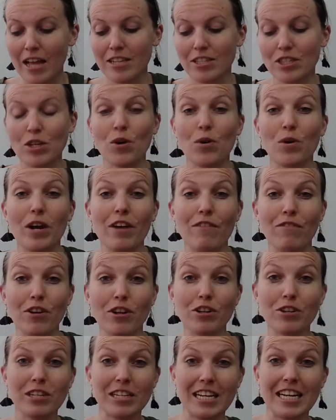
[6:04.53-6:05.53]
So if you're
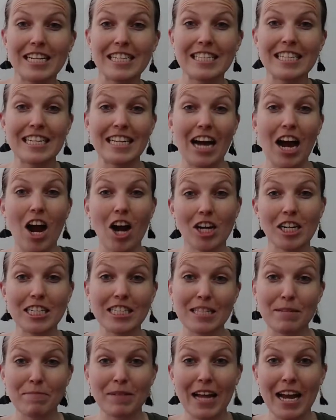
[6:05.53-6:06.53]
gonna send art
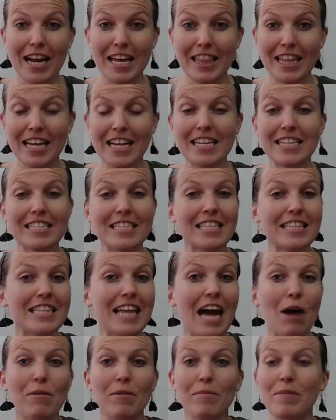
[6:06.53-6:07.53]
supply things,
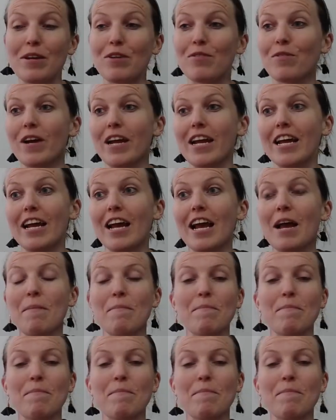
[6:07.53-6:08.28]
that would be great.